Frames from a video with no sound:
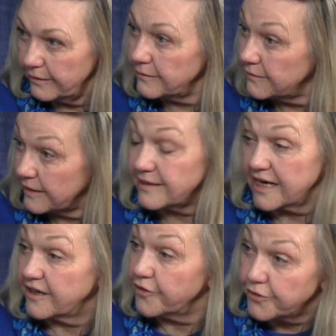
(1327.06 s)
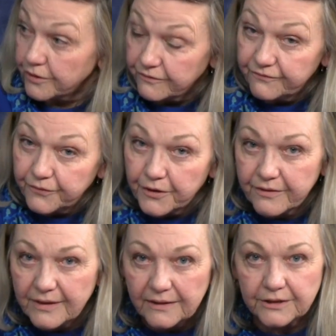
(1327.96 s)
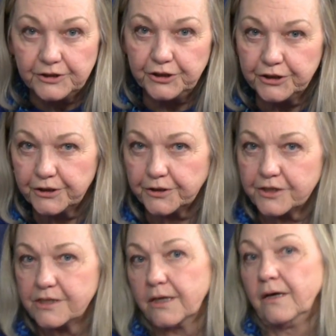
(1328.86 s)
The second, third, and fourth thousand years,